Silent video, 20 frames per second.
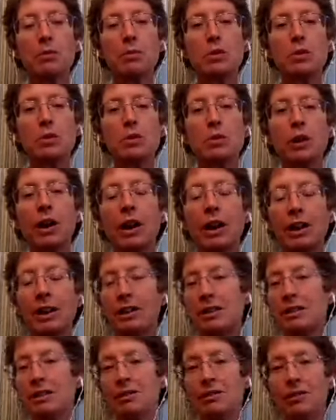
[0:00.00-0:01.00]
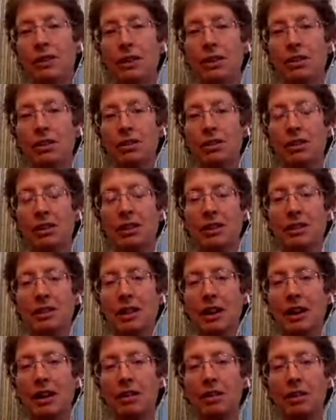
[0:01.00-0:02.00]
trying to figure things
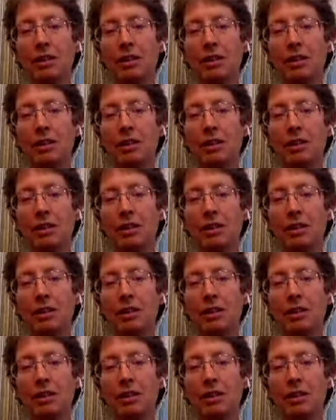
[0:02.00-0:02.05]
out,